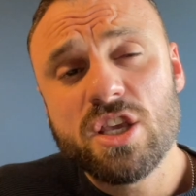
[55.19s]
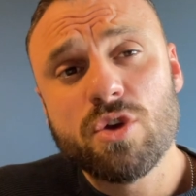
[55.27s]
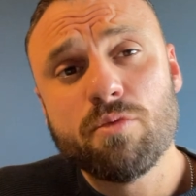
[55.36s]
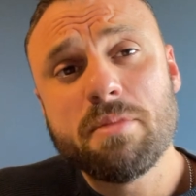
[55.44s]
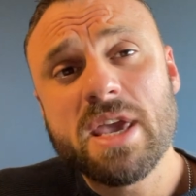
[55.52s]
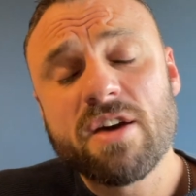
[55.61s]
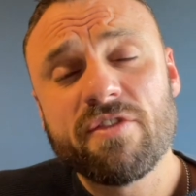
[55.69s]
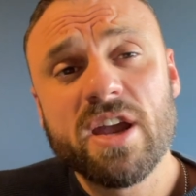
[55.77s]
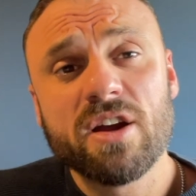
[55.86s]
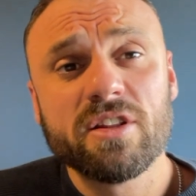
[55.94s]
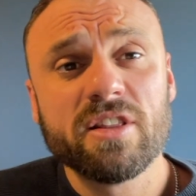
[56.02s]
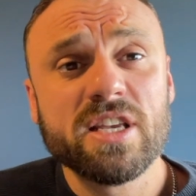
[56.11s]
You may have
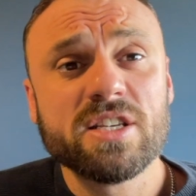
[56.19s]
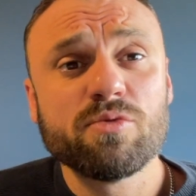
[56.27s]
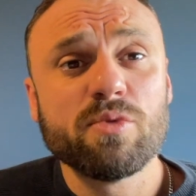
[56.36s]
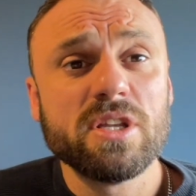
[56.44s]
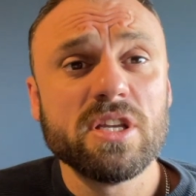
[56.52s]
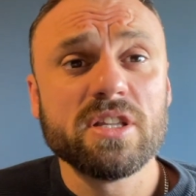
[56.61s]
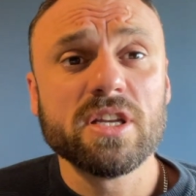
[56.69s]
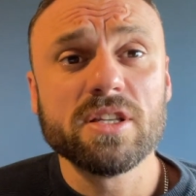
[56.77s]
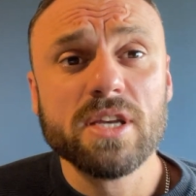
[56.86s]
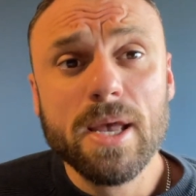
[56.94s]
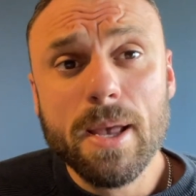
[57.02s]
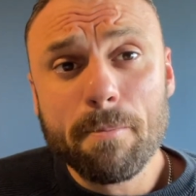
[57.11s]
heard of this when you did
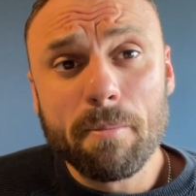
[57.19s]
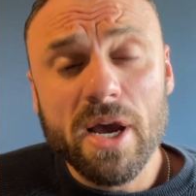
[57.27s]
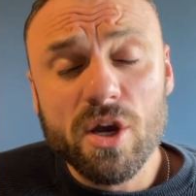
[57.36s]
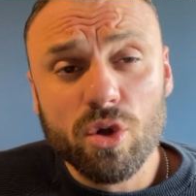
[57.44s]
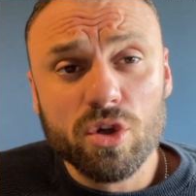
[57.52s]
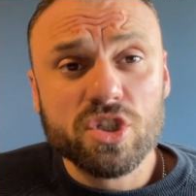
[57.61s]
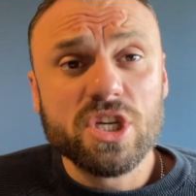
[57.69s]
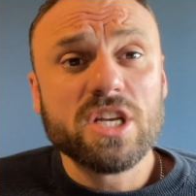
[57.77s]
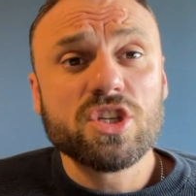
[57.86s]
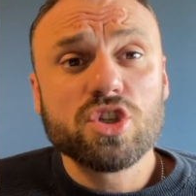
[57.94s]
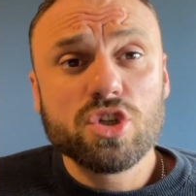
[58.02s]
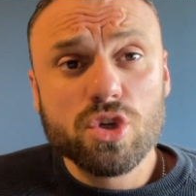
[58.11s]
biology
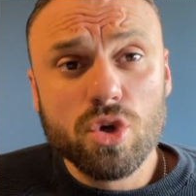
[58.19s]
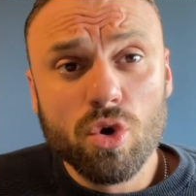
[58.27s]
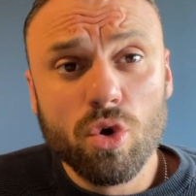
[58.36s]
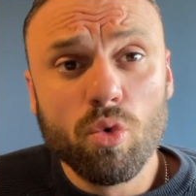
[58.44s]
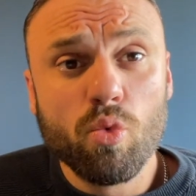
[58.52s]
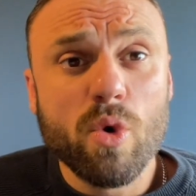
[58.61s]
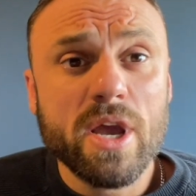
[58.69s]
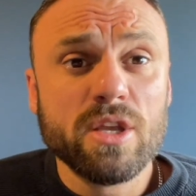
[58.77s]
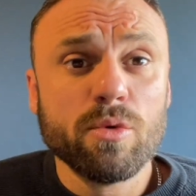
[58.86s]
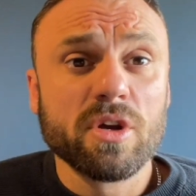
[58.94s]
at school when you were